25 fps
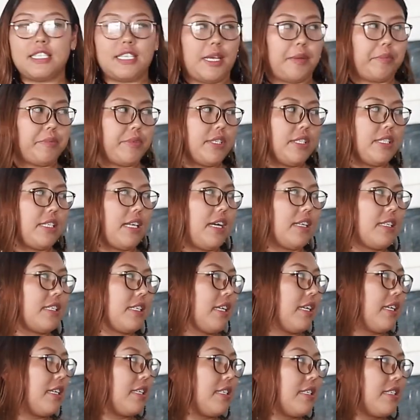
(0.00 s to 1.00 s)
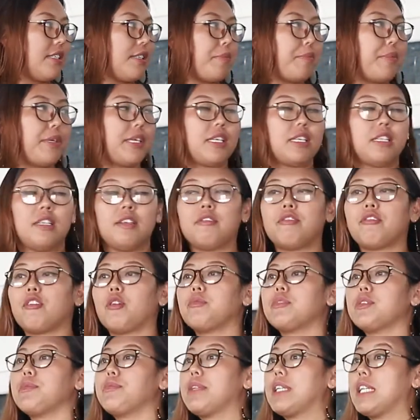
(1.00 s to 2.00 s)
chapter, that is the beginning
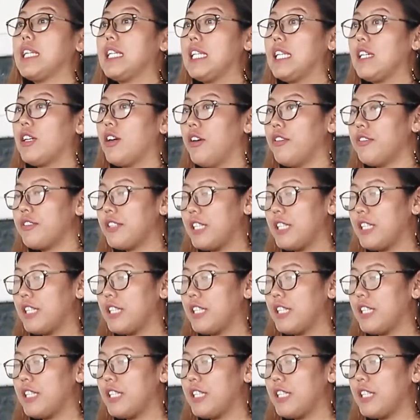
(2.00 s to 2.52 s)
from the beginning of